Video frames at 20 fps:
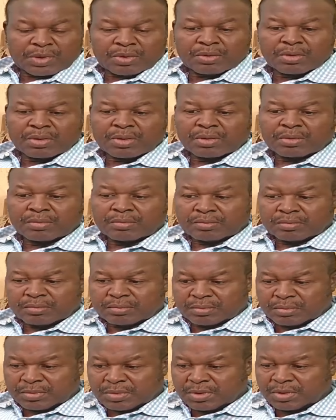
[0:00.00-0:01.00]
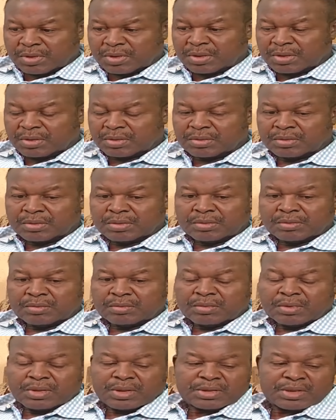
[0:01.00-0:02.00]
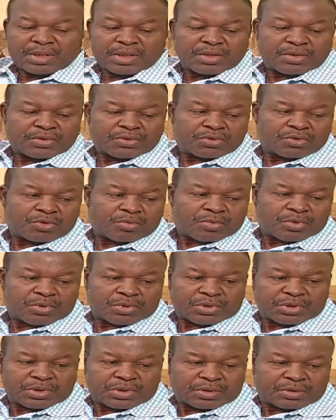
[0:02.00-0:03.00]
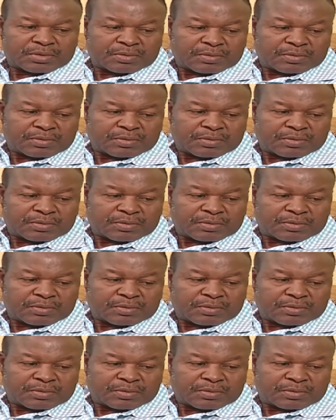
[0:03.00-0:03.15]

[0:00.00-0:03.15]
Okay. Okay. Well, thank you so much.